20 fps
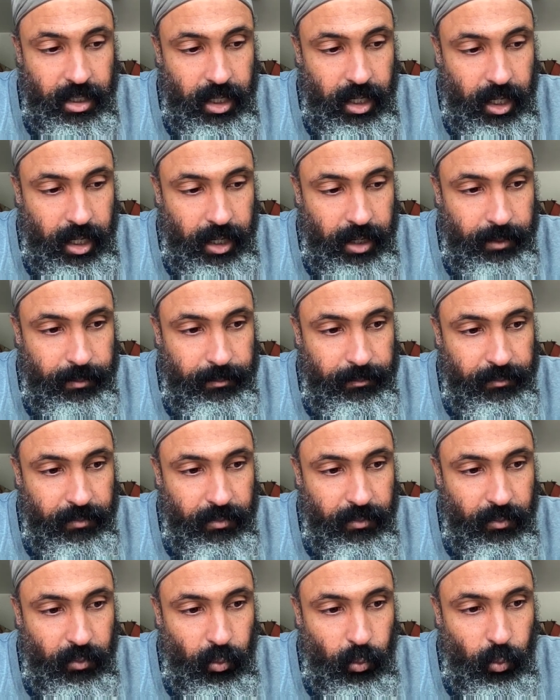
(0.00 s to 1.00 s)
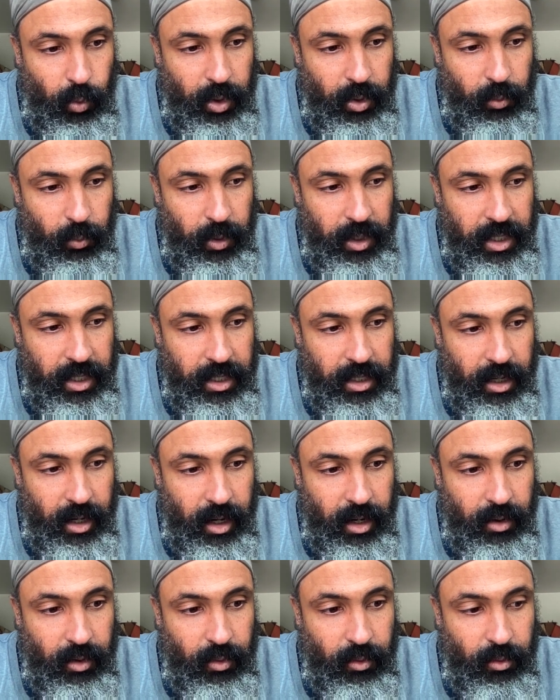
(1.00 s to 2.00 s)
When we
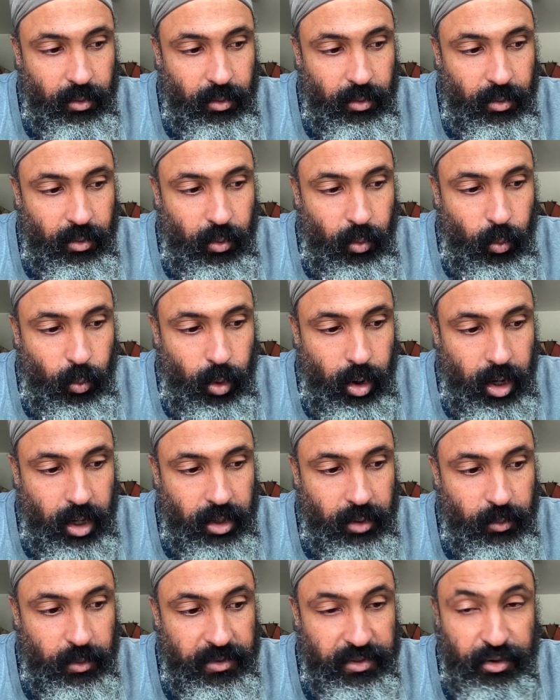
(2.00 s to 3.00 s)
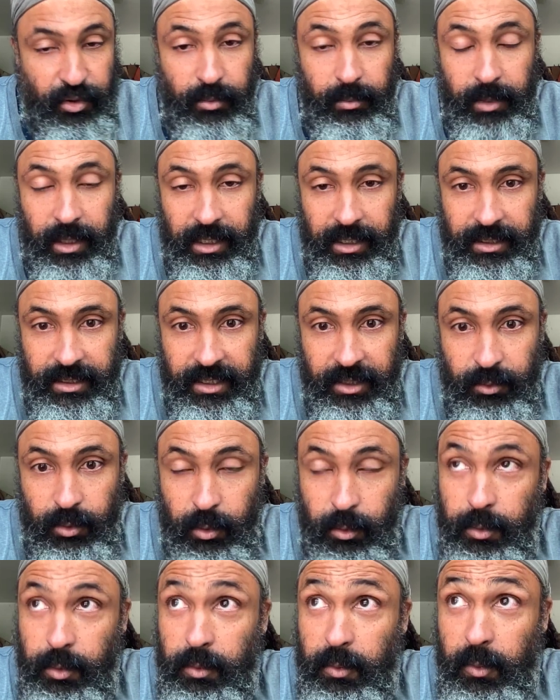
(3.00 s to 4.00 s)
walk with humility,
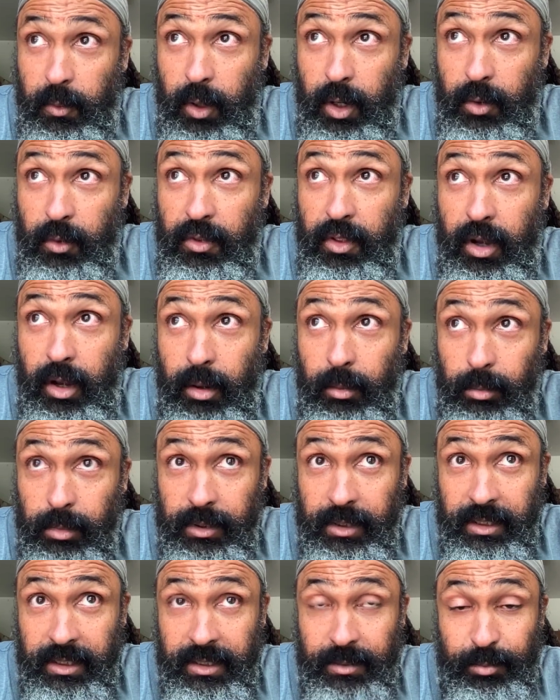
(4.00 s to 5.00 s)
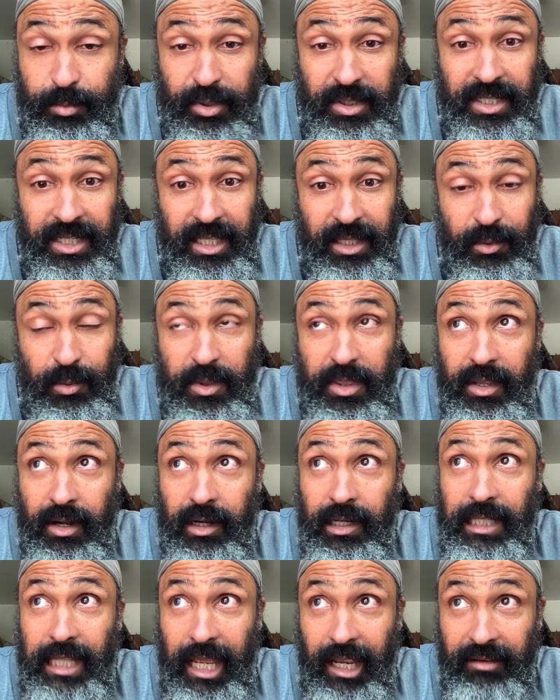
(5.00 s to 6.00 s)
when we walk with humbleness, particularly within
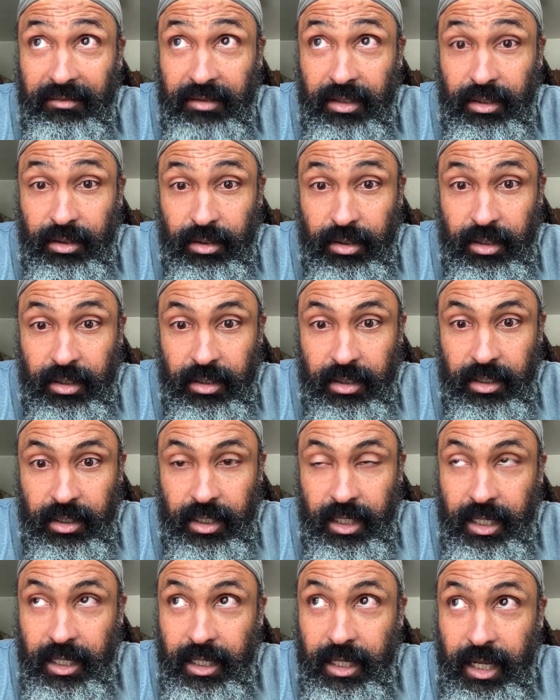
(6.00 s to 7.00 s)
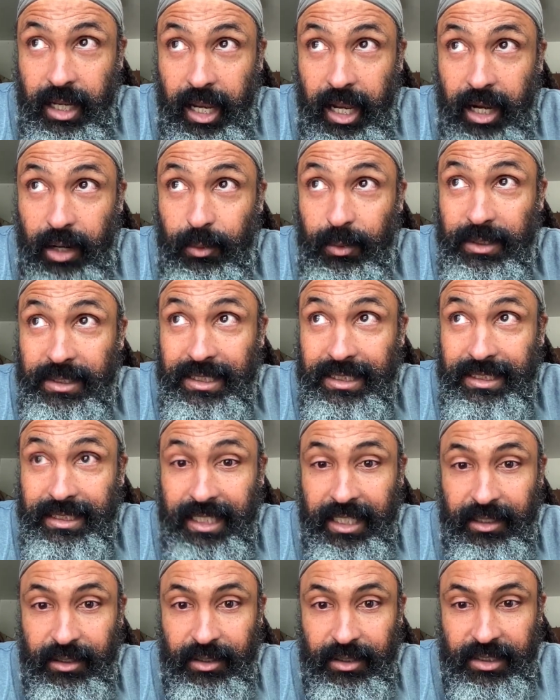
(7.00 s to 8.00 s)
our livelihood, how we
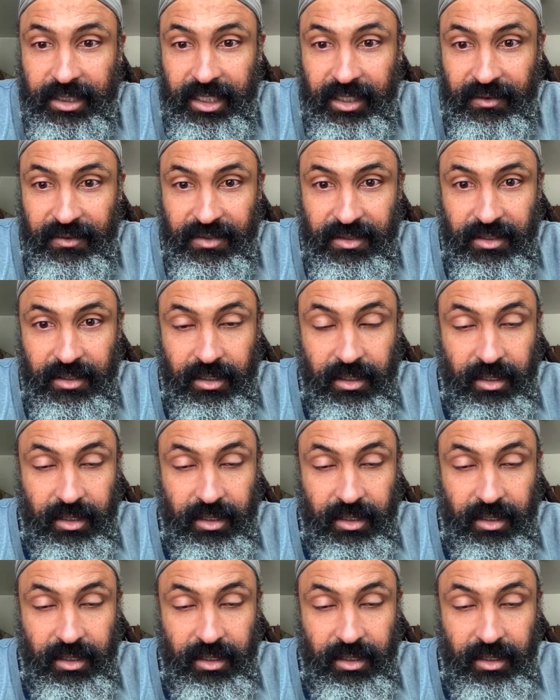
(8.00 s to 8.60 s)
sustain ourselves,